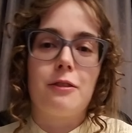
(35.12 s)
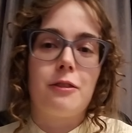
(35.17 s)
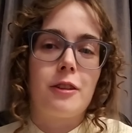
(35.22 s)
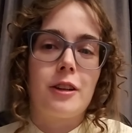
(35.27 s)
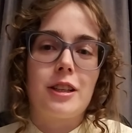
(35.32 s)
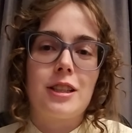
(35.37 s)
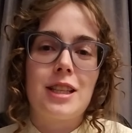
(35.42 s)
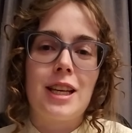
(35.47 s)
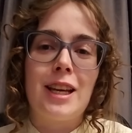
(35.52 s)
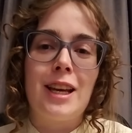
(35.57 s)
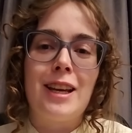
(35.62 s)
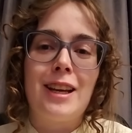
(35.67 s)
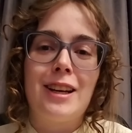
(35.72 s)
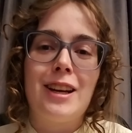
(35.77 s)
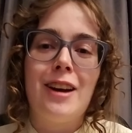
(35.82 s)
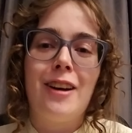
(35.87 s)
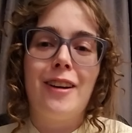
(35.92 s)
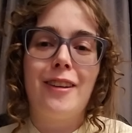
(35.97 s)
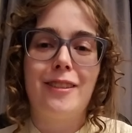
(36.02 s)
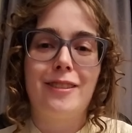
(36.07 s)
14,
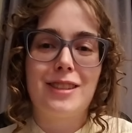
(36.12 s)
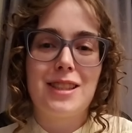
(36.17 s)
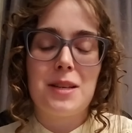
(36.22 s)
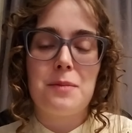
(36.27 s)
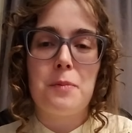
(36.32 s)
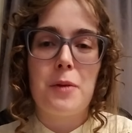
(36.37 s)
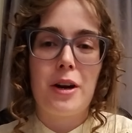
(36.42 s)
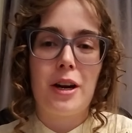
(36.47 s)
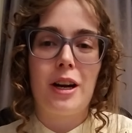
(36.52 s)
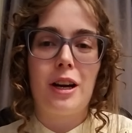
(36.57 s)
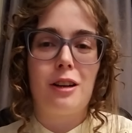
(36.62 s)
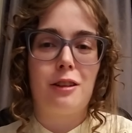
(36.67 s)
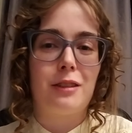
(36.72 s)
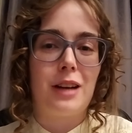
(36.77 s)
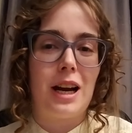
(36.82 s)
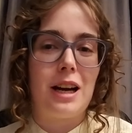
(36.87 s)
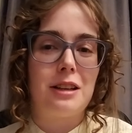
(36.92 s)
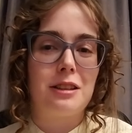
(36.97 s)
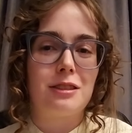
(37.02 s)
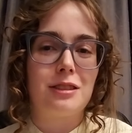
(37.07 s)
or somewhere
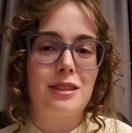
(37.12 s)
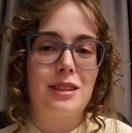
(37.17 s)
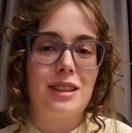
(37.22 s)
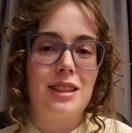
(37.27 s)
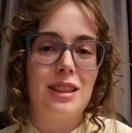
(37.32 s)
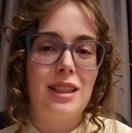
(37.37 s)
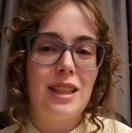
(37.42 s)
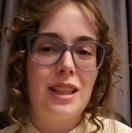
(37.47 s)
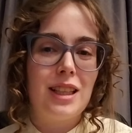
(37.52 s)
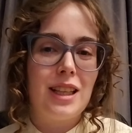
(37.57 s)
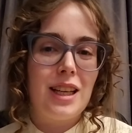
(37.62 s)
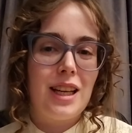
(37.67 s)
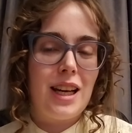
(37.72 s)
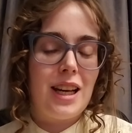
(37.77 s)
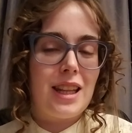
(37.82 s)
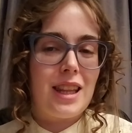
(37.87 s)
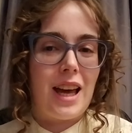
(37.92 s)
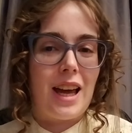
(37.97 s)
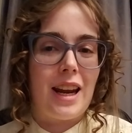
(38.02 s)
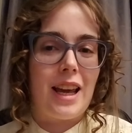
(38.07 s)
around
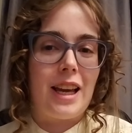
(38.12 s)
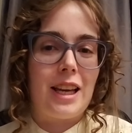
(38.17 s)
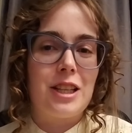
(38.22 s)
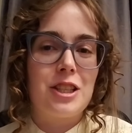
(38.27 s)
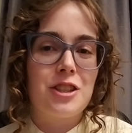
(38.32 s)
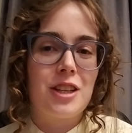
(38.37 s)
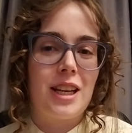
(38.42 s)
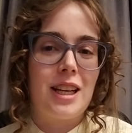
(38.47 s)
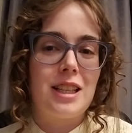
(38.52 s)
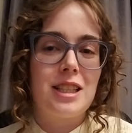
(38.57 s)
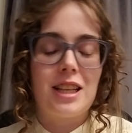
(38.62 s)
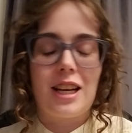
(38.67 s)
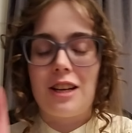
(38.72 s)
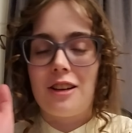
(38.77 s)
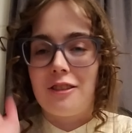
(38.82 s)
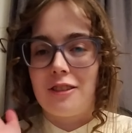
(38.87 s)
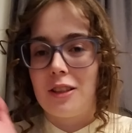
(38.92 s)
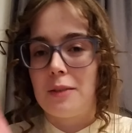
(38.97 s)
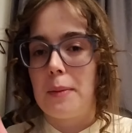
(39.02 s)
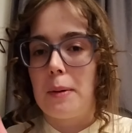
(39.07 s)
that age range. I
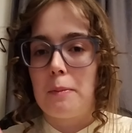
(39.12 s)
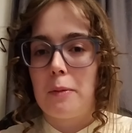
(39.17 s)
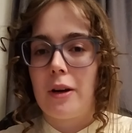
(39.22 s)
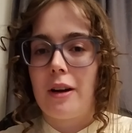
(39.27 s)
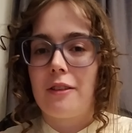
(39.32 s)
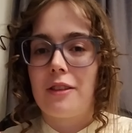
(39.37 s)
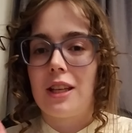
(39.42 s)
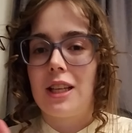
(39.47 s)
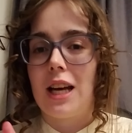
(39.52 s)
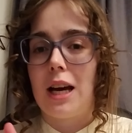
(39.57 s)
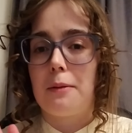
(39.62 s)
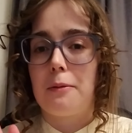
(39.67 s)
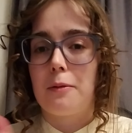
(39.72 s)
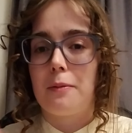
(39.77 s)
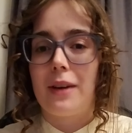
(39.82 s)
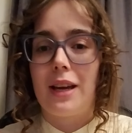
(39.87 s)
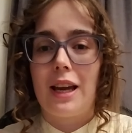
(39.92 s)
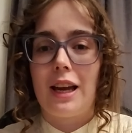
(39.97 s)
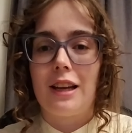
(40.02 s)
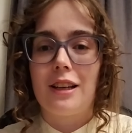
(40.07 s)
don't remember off the top of
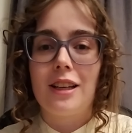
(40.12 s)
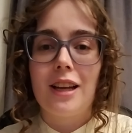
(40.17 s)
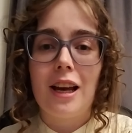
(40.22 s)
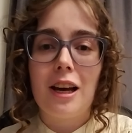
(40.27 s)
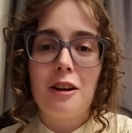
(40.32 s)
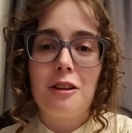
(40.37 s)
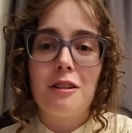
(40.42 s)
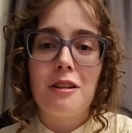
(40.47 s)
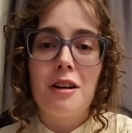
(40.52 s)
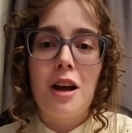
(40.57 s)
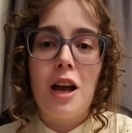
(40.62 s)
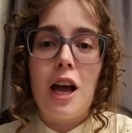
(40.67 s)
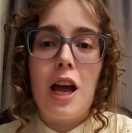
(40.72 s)
my head now.